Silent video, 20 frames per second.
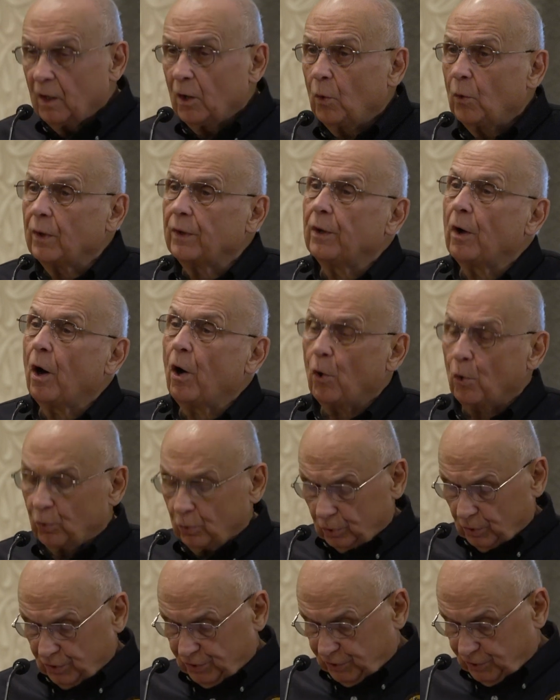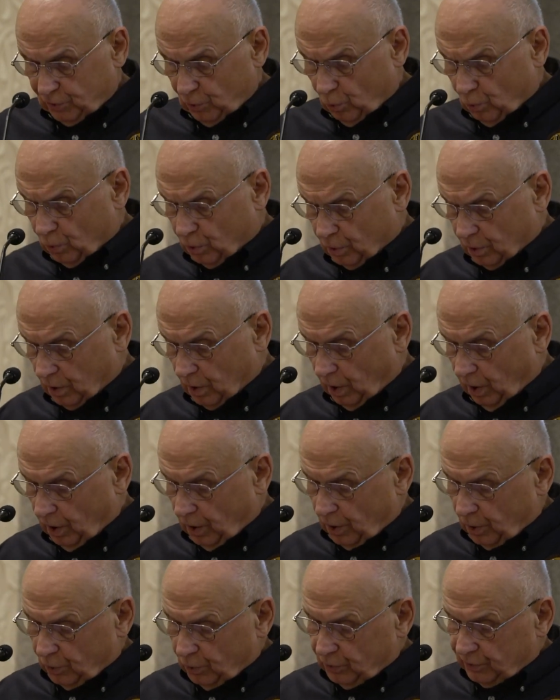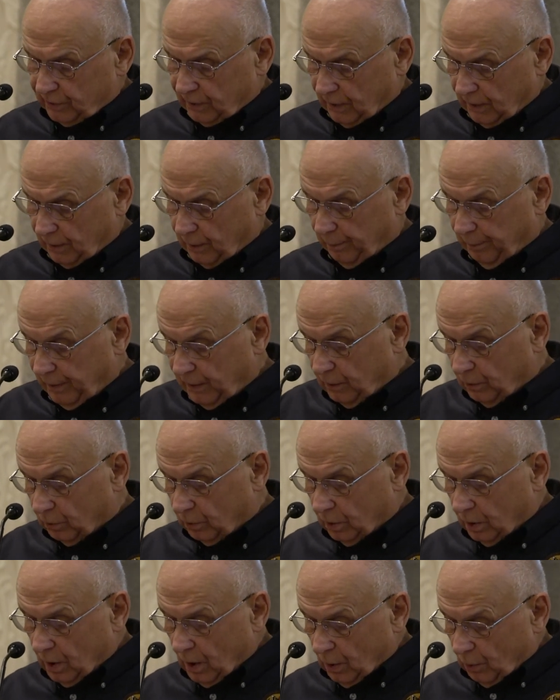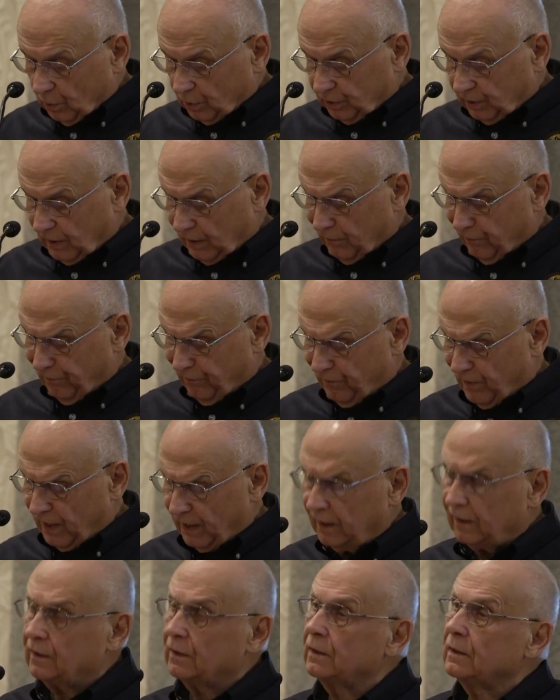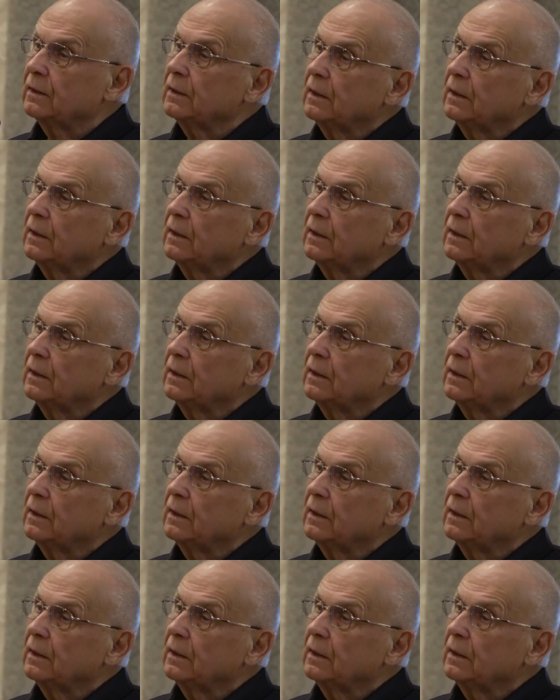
When the Holder store closed and the mill was left vacant,